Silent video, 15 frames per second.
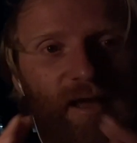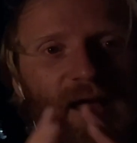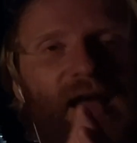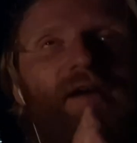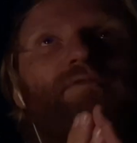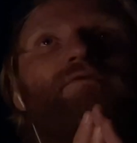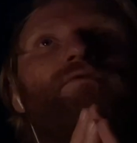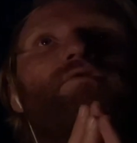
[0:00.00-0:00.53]

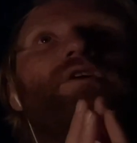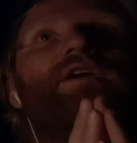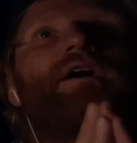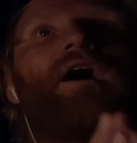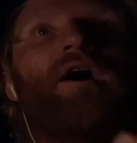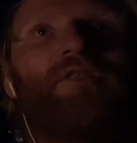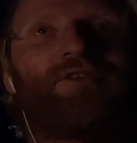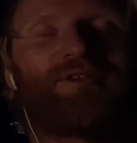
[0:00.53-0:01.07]
Every
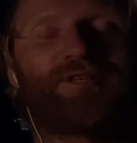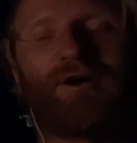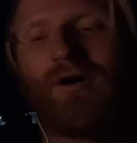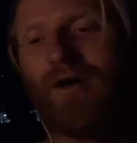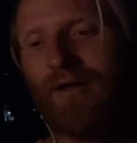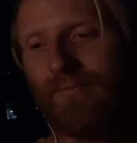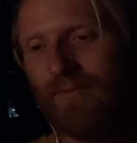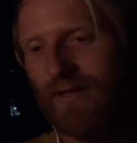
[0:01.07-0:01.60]
other
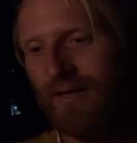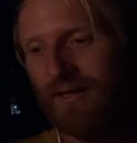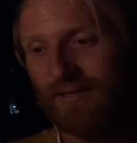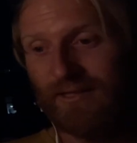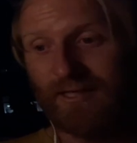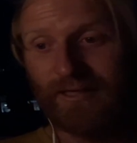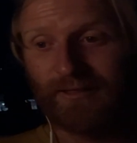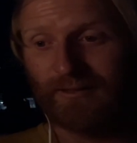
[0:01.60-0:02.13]
time it
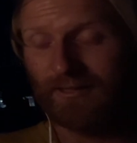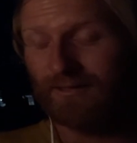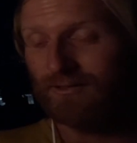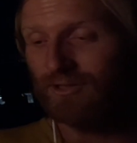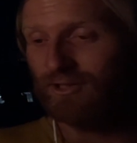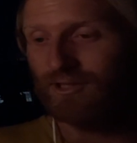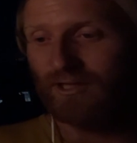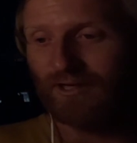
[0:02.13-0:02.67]
has yielded
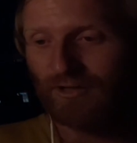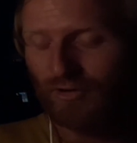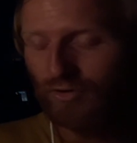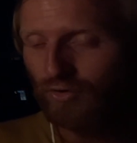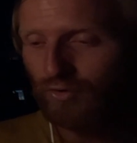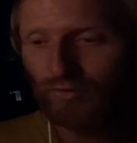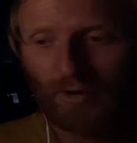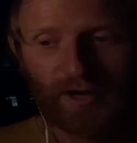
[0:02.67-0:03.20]
just an
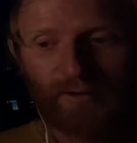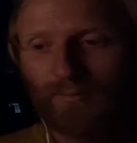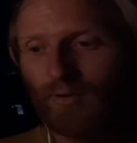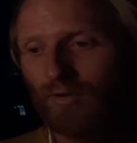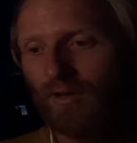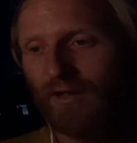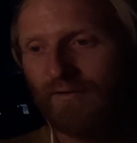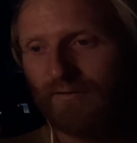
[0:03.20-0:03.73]

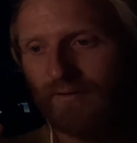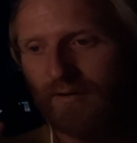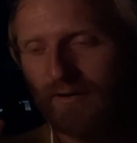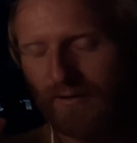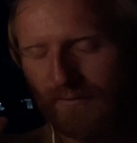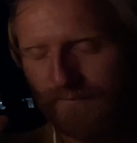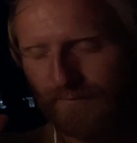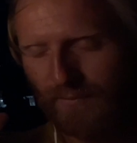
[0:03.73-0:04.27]
incredible and
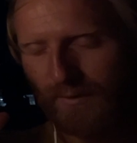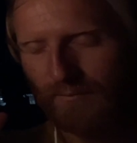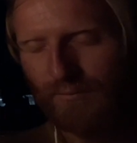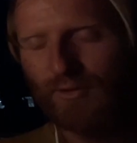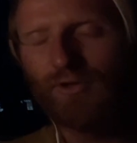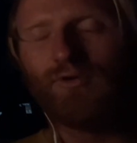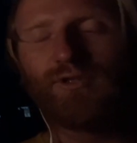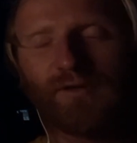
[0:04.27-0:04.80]

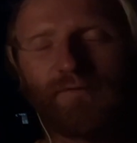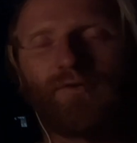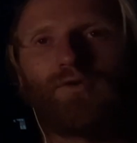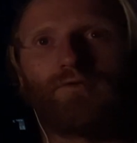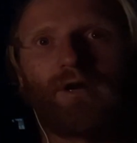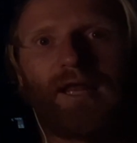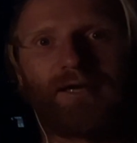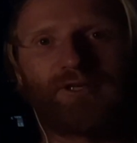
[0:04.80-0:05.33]
beautiful
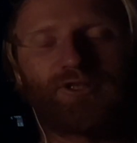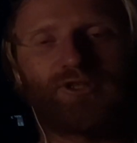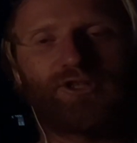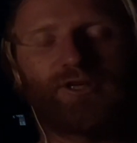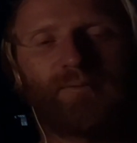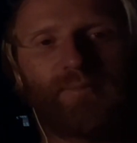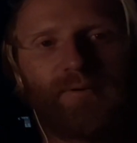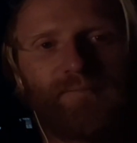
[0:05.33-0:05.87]

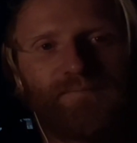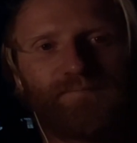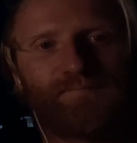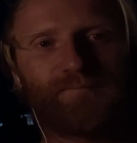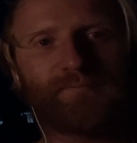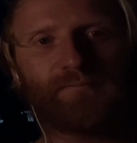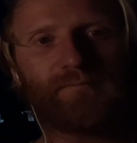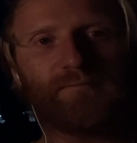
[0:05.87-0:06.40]
relationship
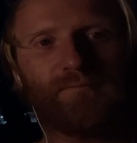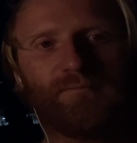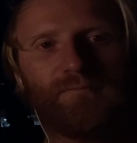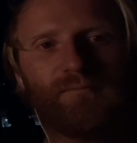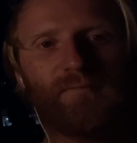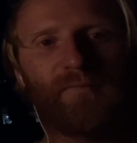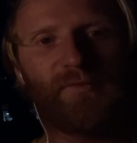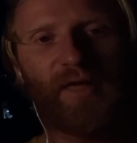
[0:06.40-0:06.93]

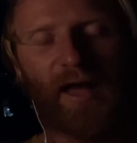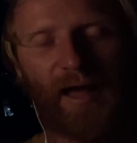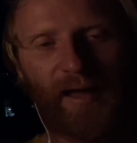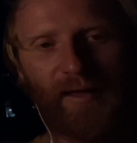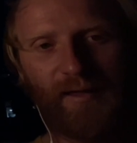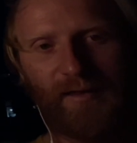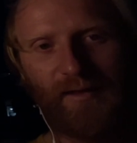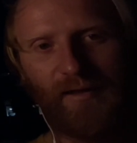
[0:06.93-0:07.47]
that
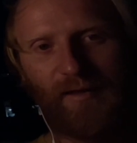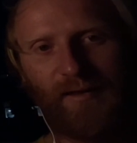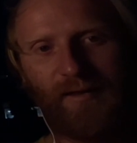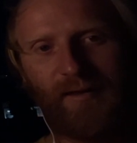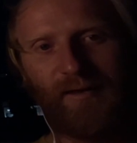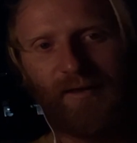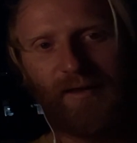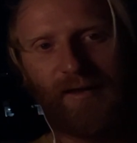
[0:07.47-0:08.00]

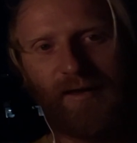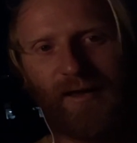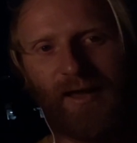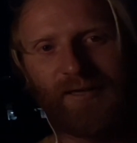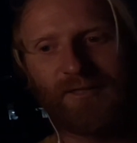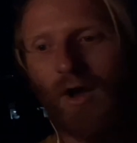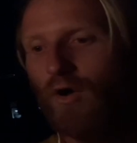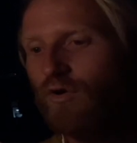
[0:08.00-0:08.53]

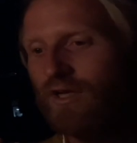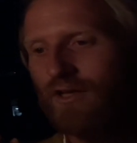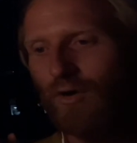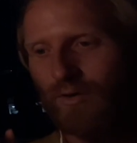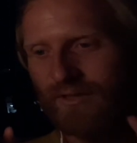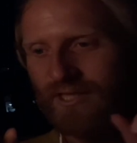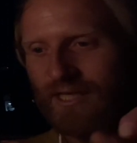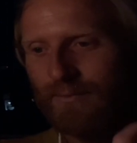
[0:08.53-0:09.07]
has only
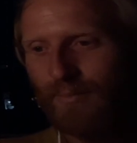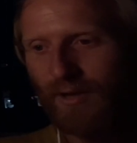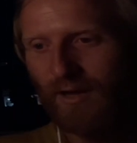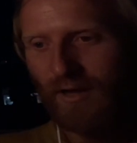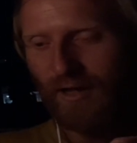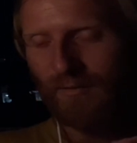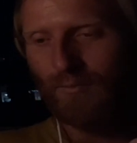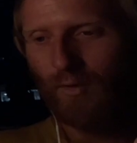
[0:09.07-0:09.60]
got
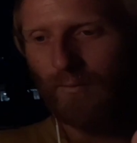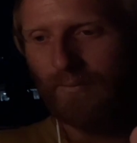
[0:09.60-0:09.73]
deeper and more